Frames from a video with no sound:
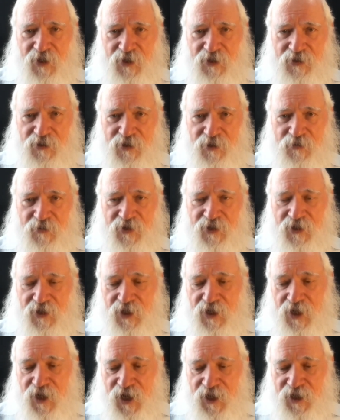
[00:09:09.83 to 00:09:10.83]
some
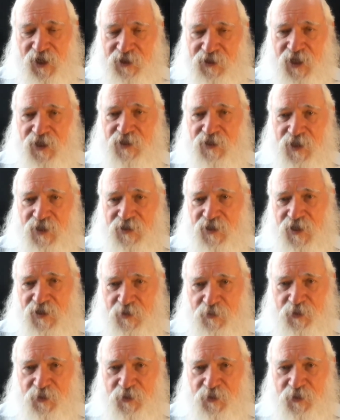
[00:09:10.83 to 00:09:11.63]
and then and then you